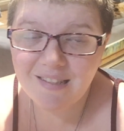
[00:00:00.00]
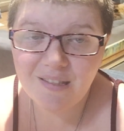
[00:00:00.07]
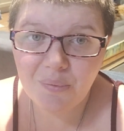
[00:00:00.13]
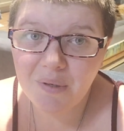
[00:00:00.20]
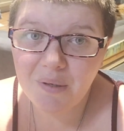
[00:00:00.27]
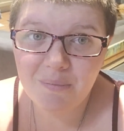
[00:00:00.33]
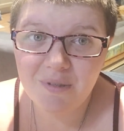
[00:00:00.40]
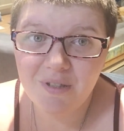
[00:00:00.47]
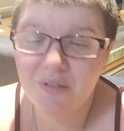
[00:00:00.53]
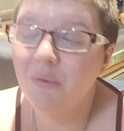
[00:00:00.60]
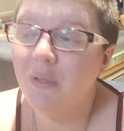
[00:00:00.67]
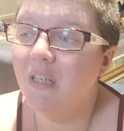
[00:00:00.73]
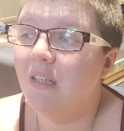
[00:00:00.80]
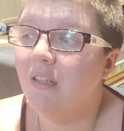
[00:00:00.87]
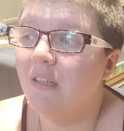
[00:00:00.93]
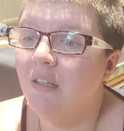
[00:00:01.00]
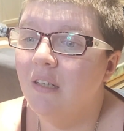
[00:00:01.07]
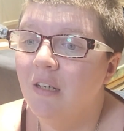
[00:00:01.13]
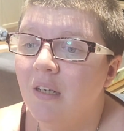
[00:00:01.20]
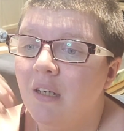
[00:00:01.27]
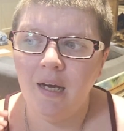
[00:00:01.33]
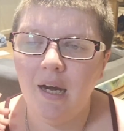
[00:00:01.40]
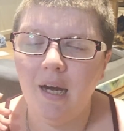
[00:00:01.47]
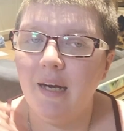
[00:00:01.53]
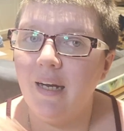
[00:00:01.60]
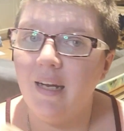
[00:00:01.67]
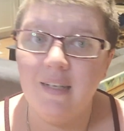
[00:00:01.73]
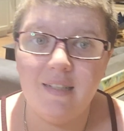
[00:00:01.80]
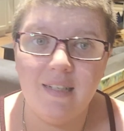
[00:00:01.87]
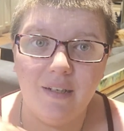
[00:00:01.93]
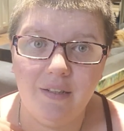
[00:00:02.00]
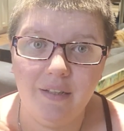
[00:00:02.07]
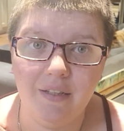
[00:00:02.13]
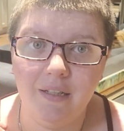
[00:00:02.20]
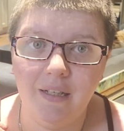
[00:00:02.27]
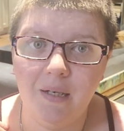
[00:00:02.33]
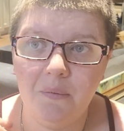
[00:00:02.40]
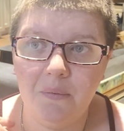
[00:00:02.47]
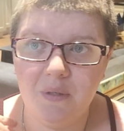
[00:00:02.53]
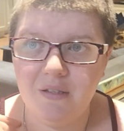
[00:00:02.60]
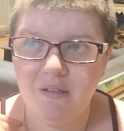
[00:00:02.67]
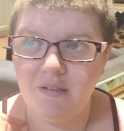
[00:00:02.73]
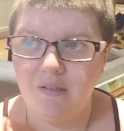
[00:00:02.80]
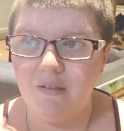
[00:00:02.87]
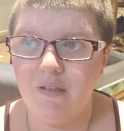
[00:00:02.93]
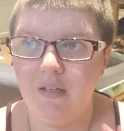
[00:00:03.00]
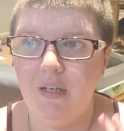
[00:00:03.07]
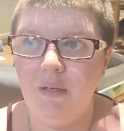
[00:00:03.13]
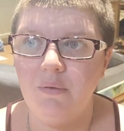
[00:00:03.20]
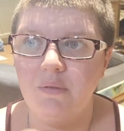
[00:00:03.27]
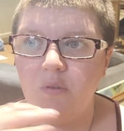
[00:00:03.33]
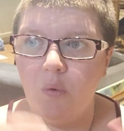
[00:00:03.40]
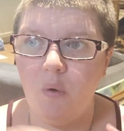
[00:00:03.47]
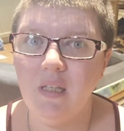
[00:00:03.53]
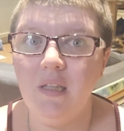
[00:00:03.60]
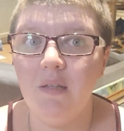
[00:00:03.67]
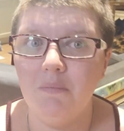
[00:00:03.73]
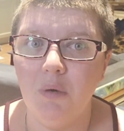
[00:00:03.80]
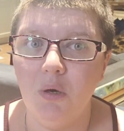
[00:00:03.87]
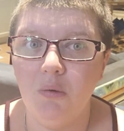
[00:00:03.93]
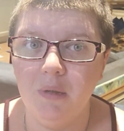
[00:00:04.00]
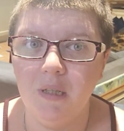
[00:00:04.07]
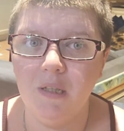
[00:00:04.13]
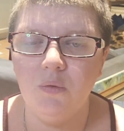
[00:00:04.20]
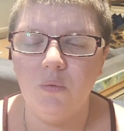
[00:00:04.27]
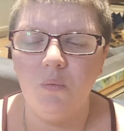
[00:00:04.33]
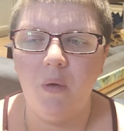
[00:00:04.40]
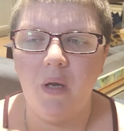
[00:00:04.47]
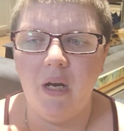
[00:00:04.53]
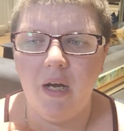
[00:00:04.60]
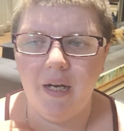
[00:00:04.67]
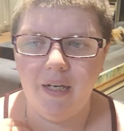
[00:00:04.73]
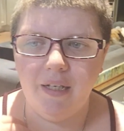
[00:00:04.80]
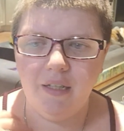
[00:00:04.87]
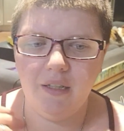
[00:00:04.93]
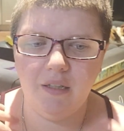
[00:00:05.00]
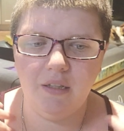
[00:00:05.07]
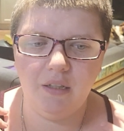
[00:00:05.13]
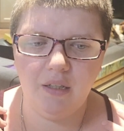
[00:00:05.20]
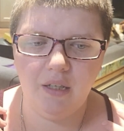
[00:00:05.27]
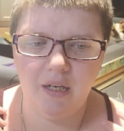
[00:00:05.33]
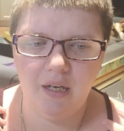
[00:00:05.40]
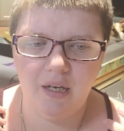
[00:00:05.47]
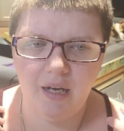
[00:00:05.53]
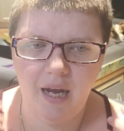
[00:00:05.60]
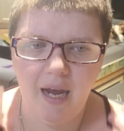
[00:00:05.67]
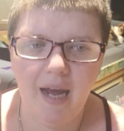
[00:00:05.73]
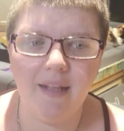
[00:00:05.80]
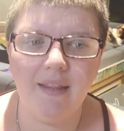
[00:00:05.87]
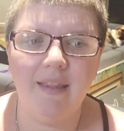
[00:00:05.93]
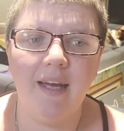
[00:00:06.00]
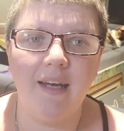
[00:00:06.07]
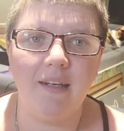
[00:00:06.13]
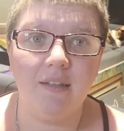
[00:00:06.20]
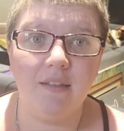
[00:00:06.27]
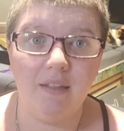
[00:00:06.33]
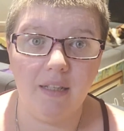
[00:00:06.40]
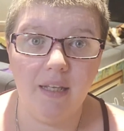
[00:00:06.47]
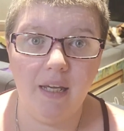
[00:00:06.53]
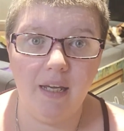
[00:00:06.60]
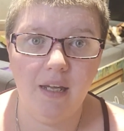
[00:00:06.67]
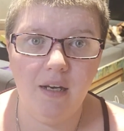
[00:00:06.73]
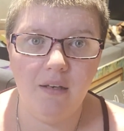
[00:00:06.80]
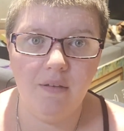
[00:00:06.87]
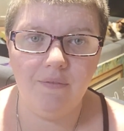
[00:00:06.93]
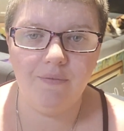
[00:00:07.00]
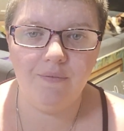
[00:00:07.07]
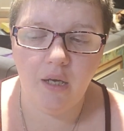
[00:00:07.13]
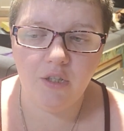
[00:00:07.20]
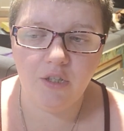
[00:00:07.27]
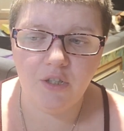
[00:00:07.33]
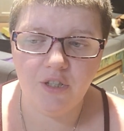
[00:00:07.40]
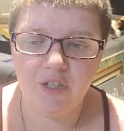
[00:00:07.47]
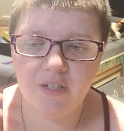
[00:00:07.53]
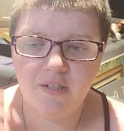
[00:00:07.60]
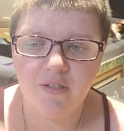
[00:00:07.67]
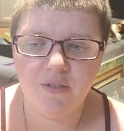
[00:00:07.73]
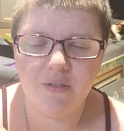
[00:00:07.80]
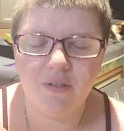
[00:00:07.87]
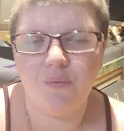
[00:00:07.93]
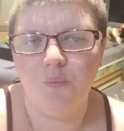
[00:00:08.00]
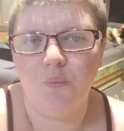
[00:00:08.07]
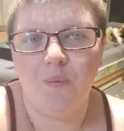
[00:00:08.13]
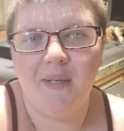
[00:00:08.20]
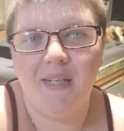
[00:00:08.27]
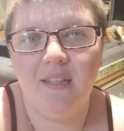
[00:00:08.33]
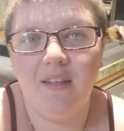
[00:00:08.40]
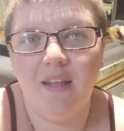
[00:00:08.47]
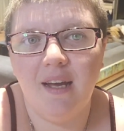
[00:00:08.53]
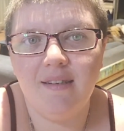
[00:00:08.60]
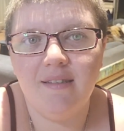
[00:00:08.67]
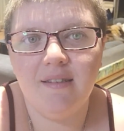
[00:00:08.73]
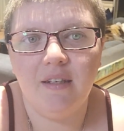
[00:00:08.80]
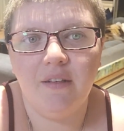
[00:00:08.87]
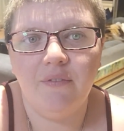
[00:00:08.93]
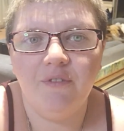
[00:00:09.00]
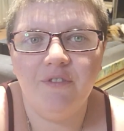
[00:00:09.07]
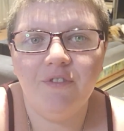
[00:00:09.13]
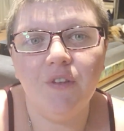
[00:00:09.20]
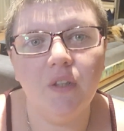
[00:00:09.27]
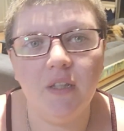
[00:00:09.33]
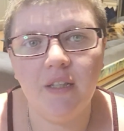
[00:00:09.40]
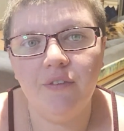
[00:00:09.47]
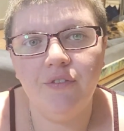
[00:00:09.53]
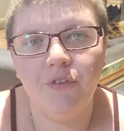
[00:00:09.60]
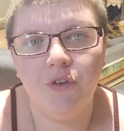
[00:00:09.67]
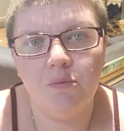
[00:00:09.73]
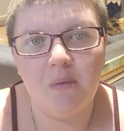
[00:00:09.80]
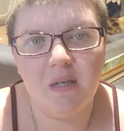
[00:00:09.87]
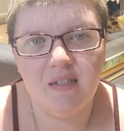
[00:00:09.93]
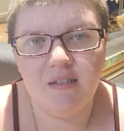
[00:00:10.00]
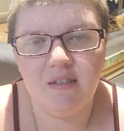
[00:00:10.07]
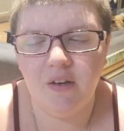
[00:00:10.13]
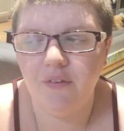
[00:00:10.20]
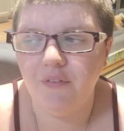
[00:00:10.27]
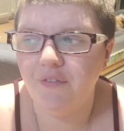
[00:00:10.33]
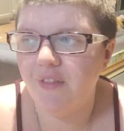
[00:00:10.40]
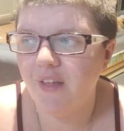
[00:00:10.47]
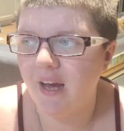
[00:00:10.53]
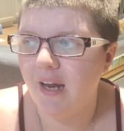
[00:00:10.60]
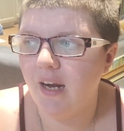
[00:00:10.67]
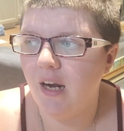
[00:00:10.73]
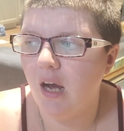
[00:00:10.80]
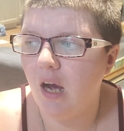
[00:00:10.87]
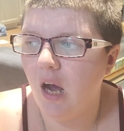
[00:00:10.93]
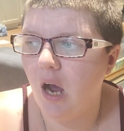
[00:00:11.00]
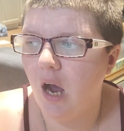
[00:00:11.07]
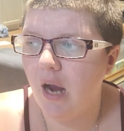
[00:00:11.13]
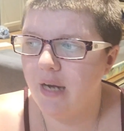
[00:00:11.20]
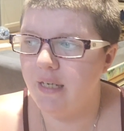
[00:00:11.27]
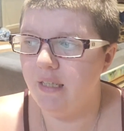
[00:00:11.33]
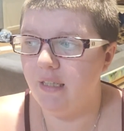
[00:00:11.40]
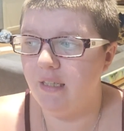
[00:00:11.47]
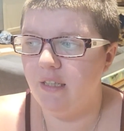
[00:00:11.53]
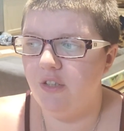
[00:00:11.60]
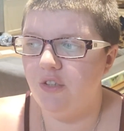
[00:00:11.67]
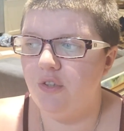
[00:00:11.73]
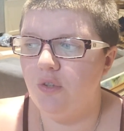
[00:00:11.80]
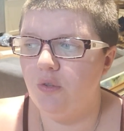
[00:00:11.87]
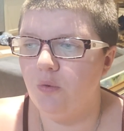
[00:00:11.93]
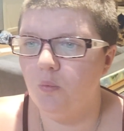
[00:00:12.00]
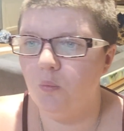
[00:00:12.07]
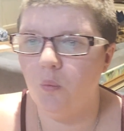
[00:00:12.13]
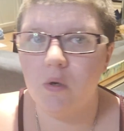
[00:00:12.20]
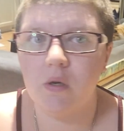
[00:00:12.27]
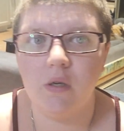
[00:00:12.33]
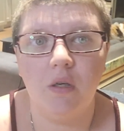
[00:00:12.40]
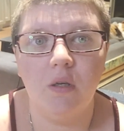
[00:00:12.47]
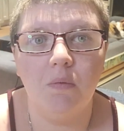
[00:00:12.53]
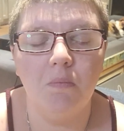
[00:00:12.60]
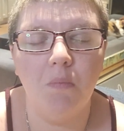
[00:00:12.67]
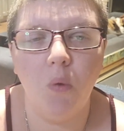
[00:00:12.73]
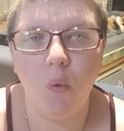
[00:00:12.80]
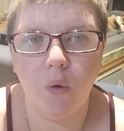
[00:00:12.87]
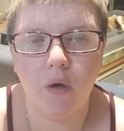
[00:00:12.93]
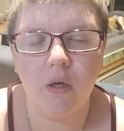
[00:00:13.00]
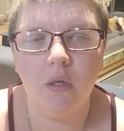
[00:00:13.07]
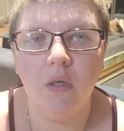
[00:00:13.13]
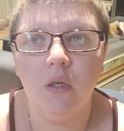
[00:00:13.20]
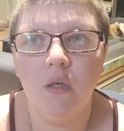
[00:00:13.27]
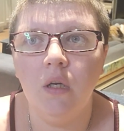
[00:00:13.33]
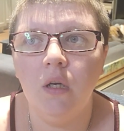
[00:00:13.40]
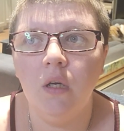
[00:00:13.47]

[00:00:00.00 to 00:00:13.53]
that's what I'm doing. I gotta tell you, it was quite the moment when I had that click in. Just realizing fully for myself that I need to work more,